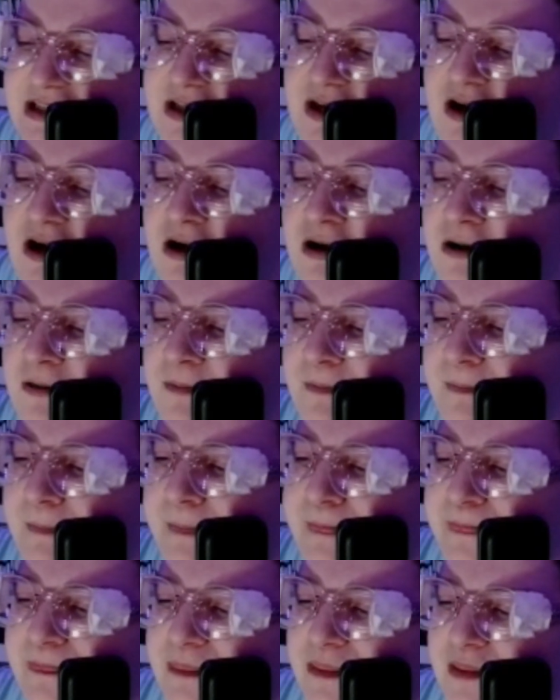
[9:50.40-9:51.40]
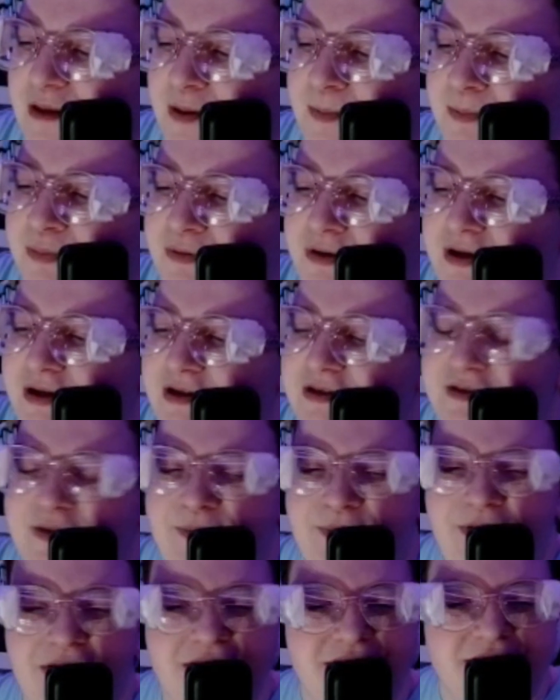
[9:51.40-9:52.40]
um bring the
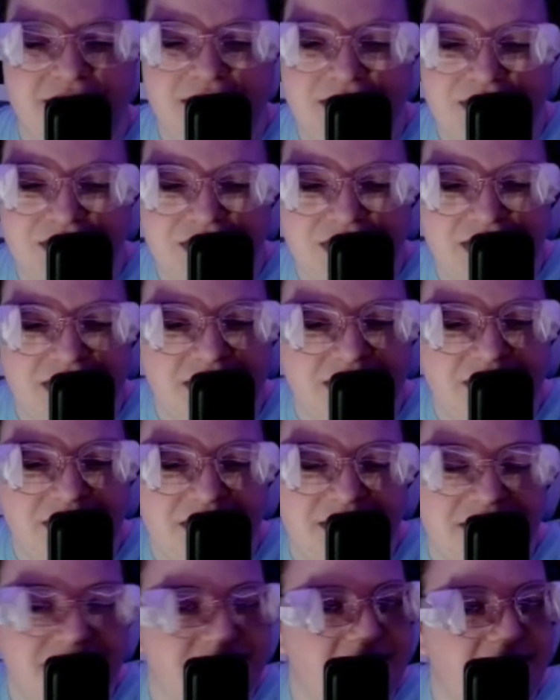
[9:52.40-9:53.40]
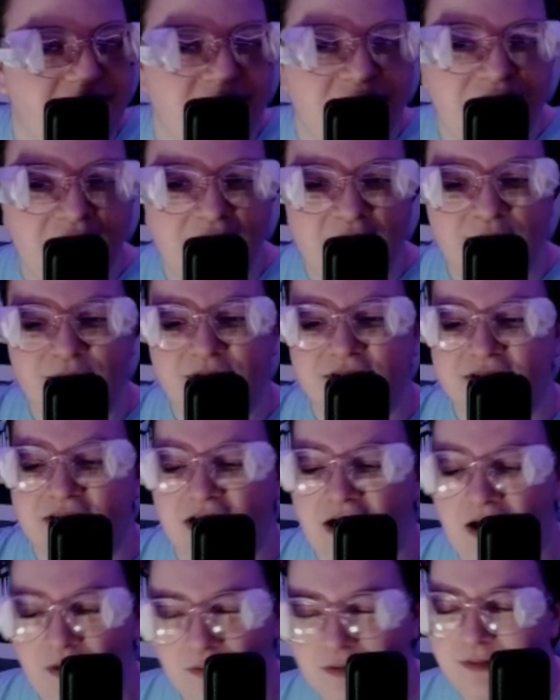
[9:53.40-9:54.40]
pets DLC to the second game because then
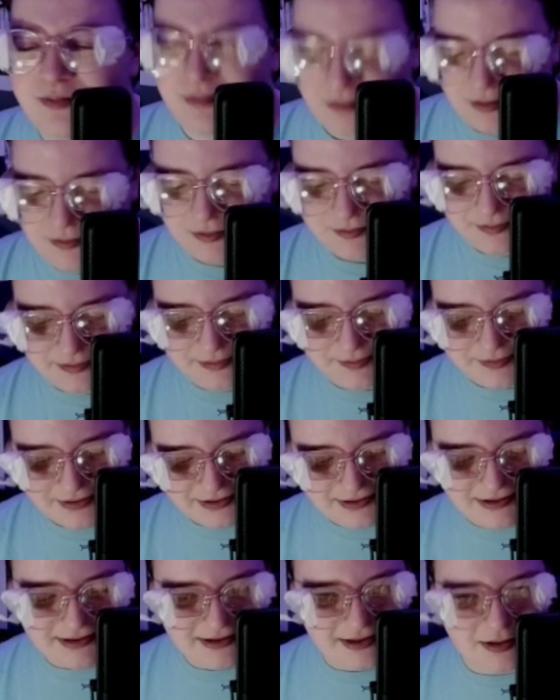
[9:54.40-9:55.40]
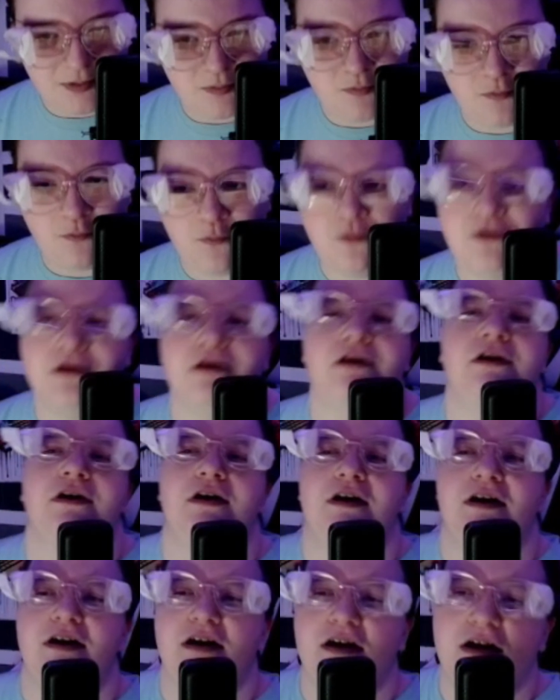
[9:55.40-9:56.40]
I would probably play that game more.
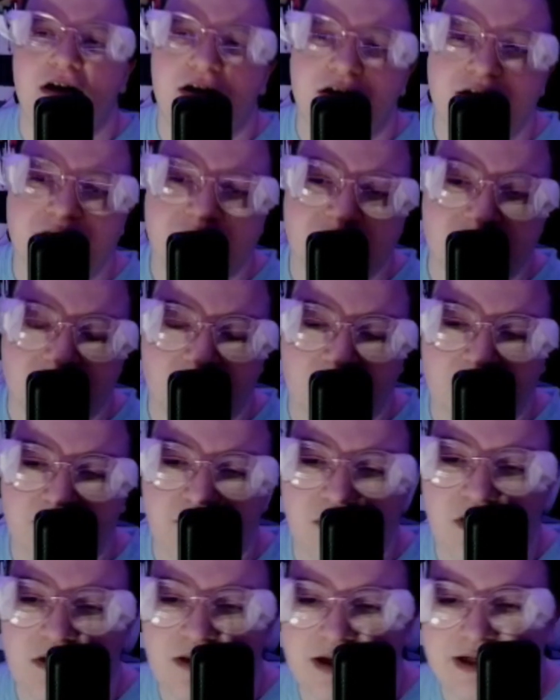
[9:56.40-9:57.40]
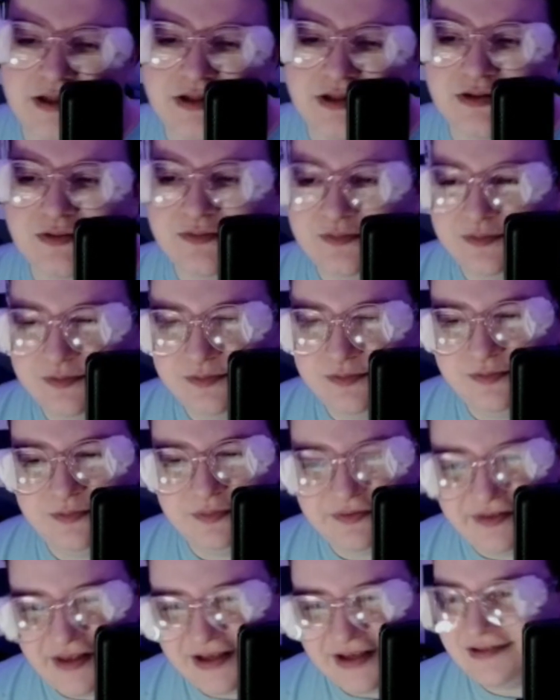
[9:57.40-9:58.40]
Because overall, I do
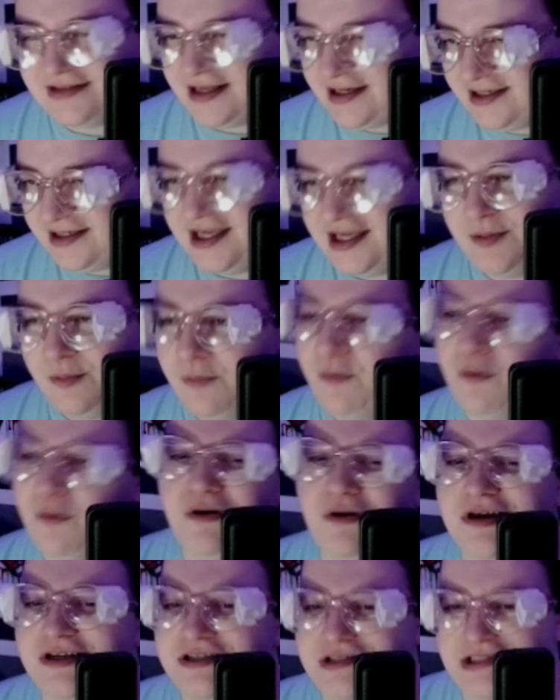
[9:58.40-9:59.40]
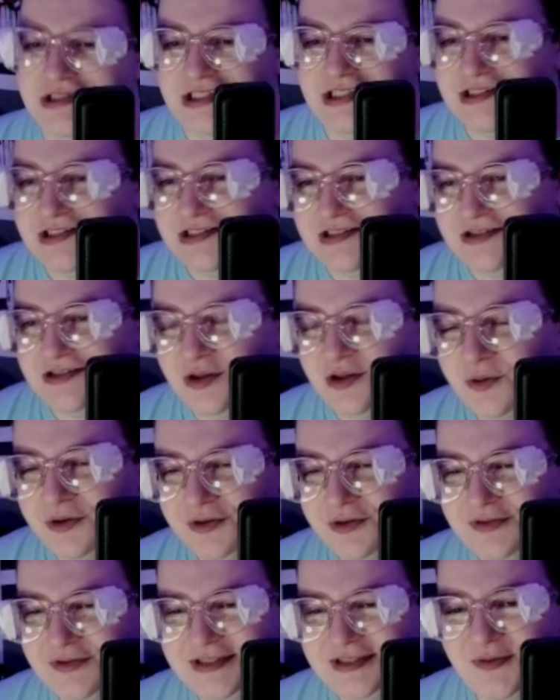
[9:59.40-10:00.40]
like that game more. It's just the only
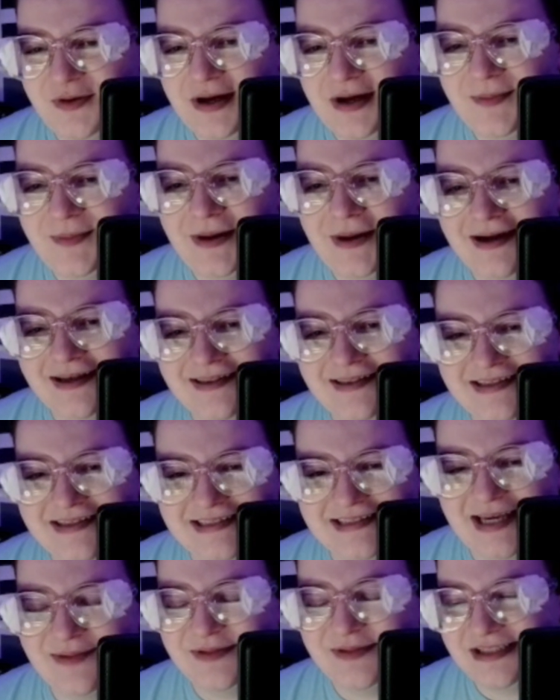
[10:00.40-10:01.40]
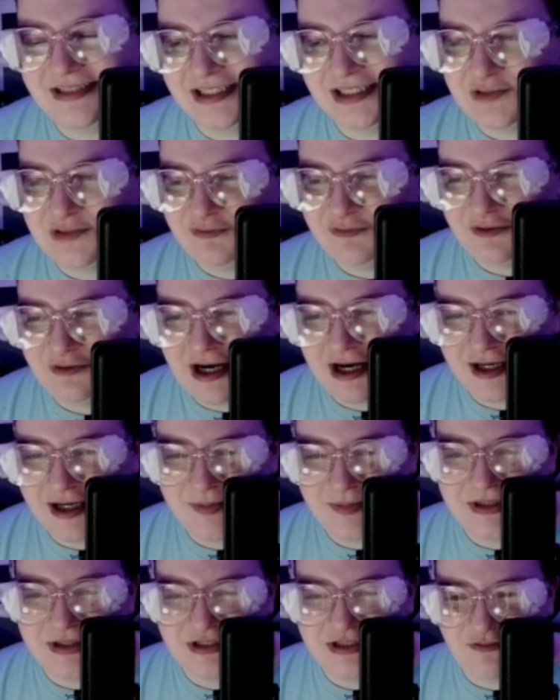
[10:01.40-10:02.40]
reason why I'm back at this game is because of Fred. I
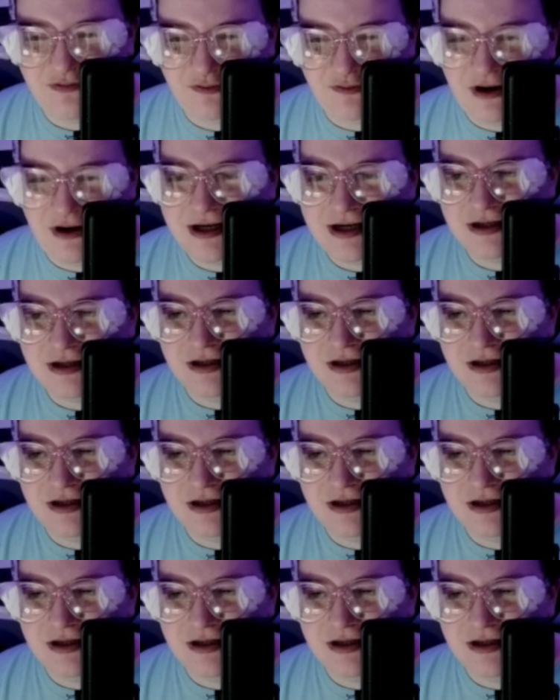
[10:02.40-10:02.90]
missed Fred.